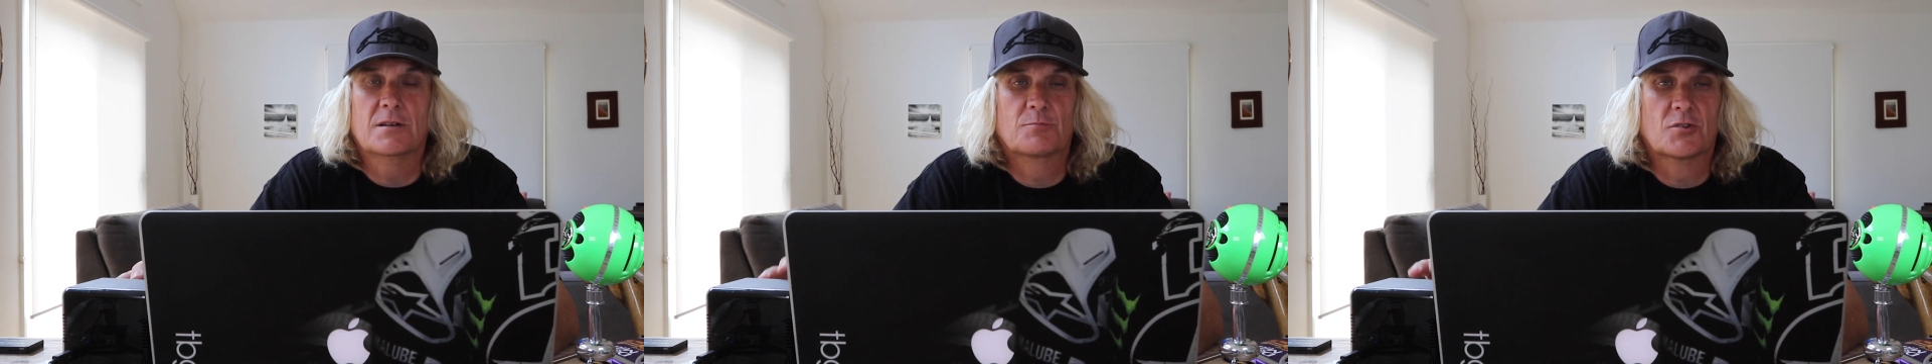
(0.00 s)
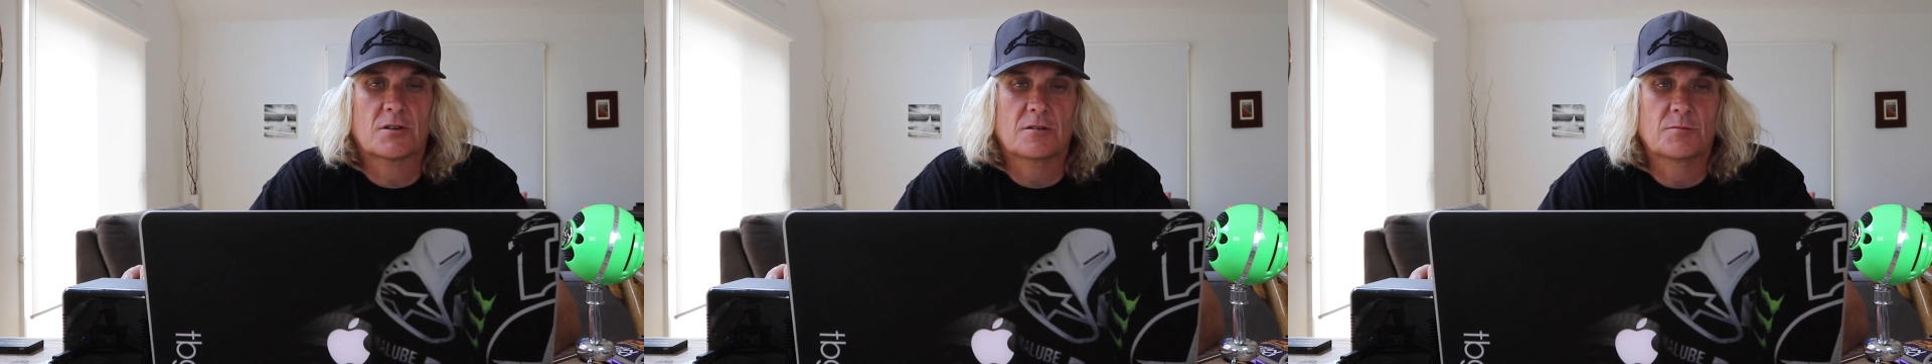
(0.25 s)

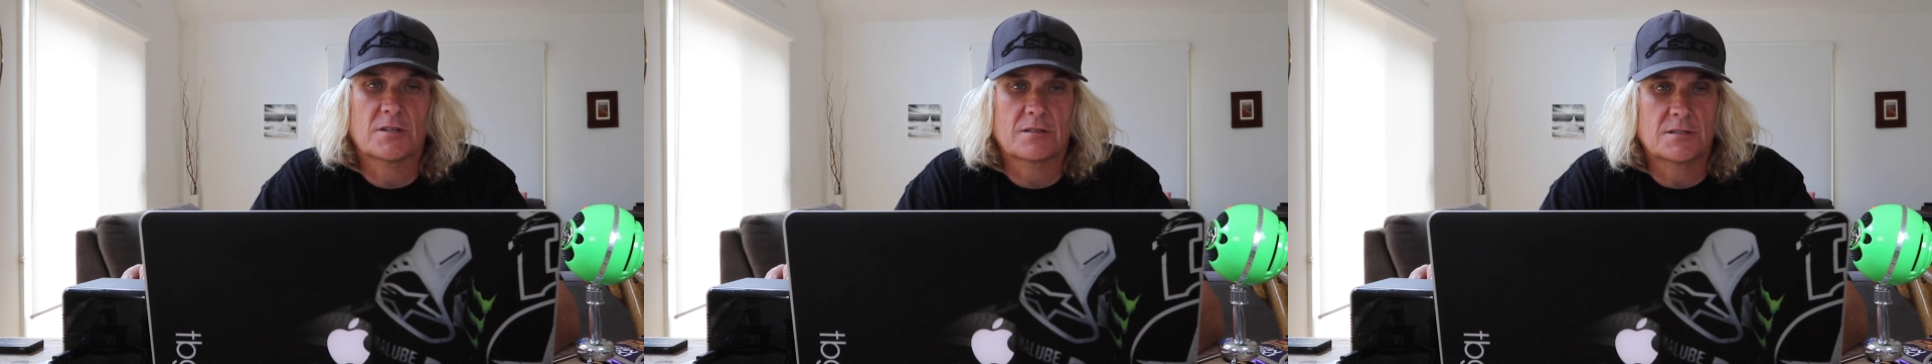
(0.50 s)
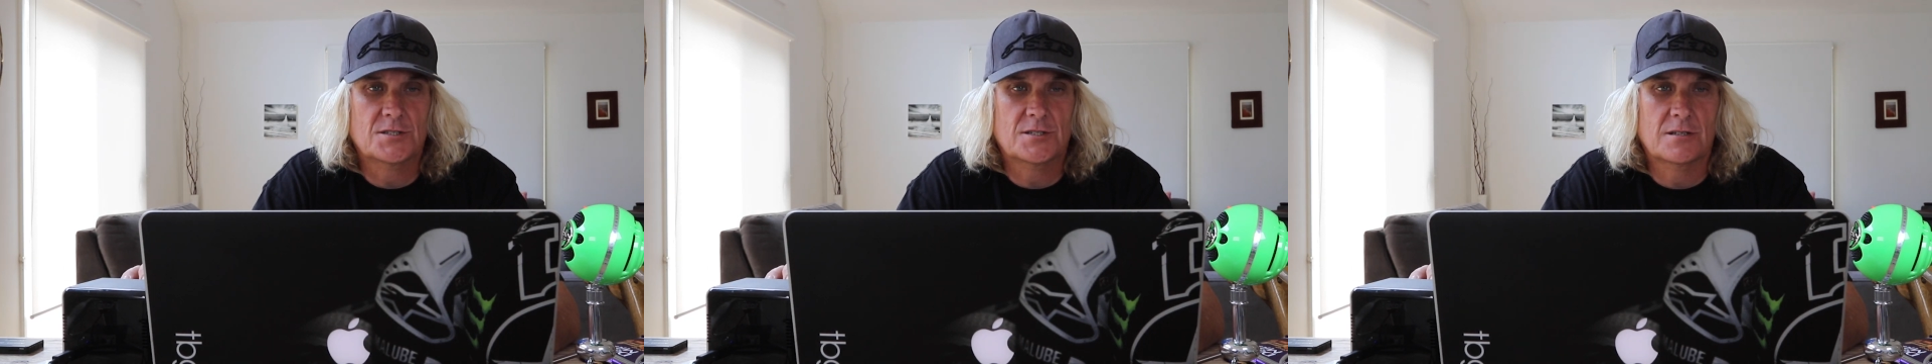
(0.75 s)

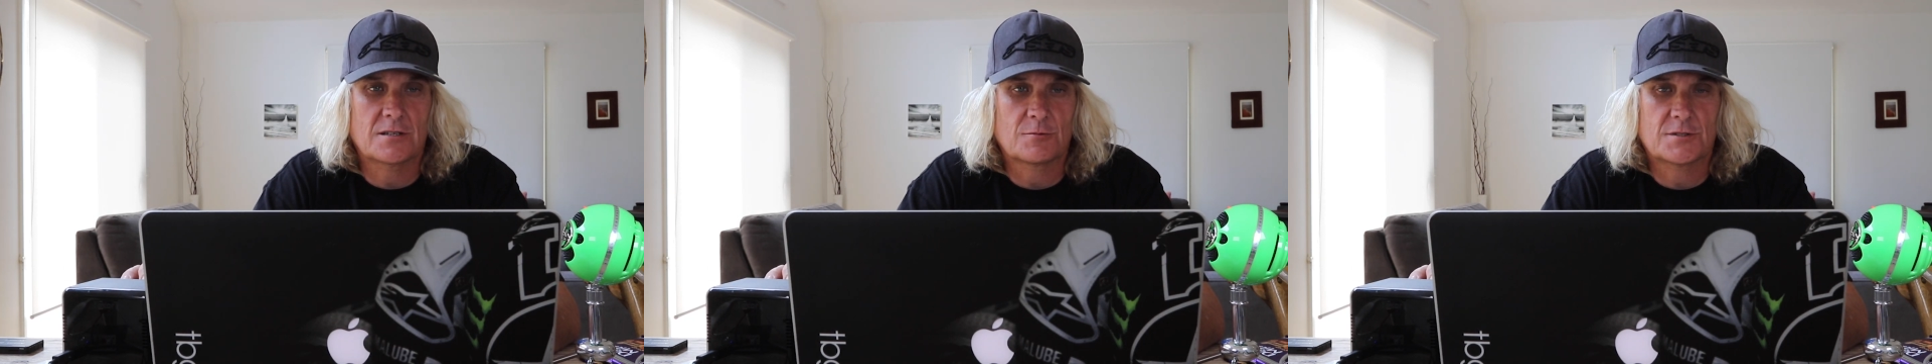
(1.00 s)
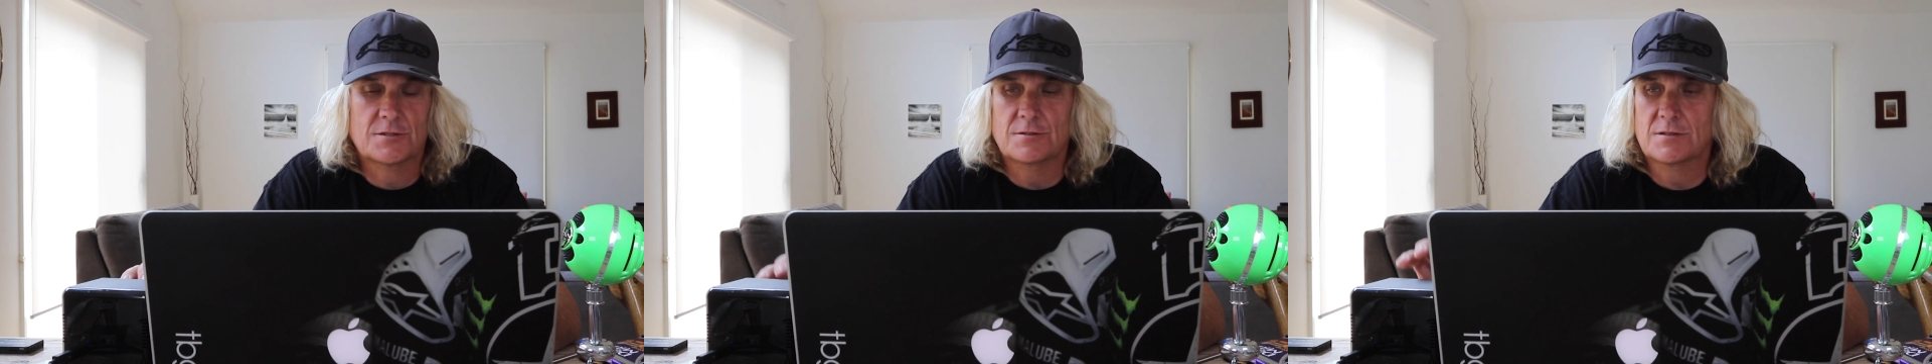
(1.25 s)
predominantly shooting
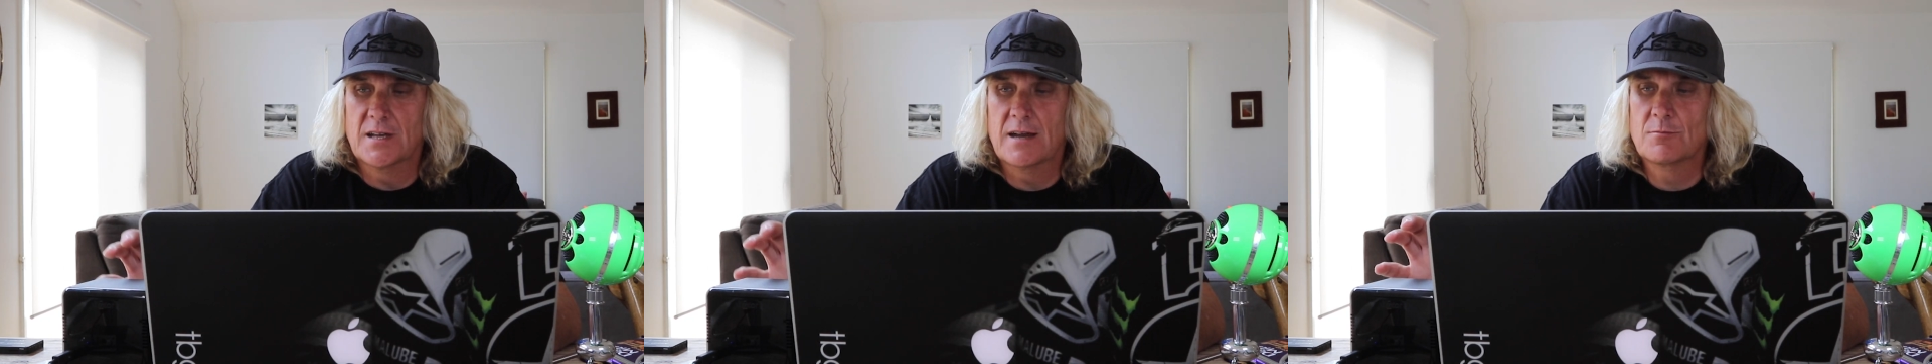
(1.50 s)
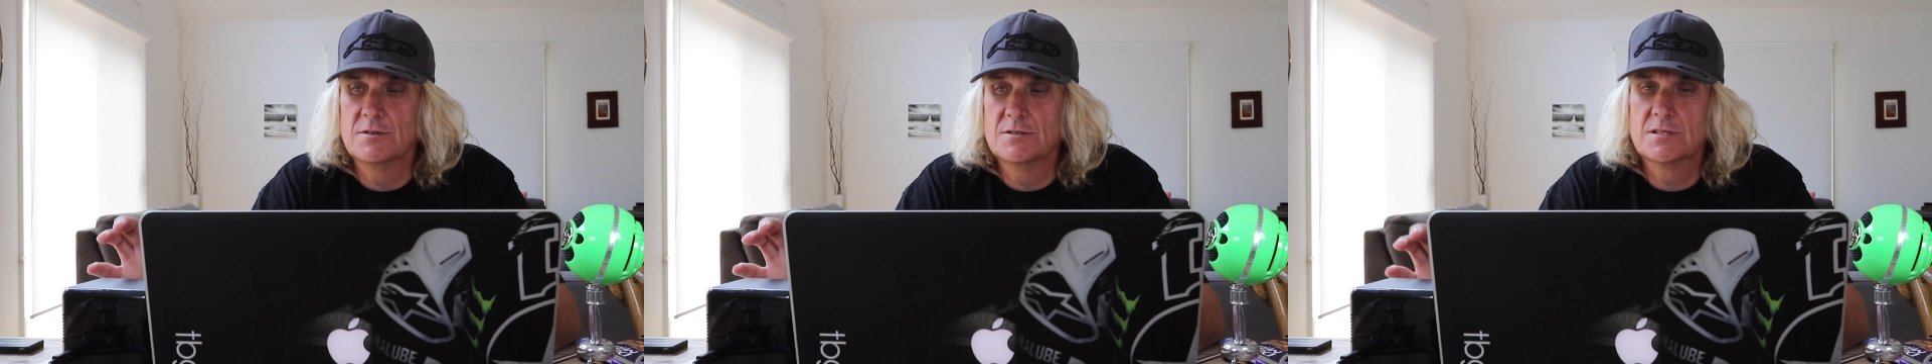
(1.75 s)
with 2
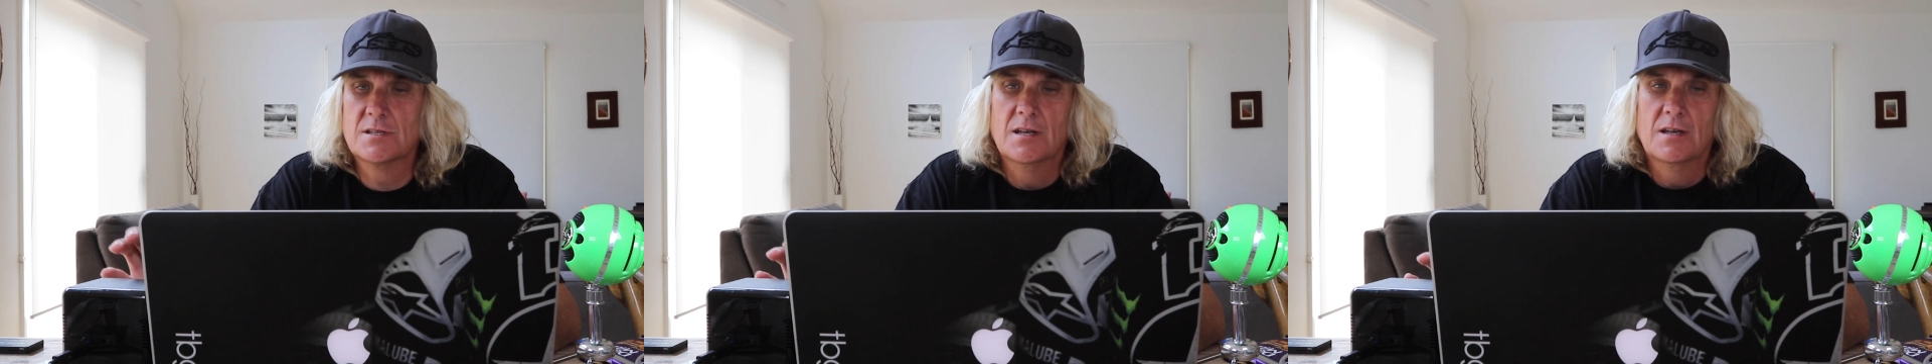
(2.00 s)
cameras,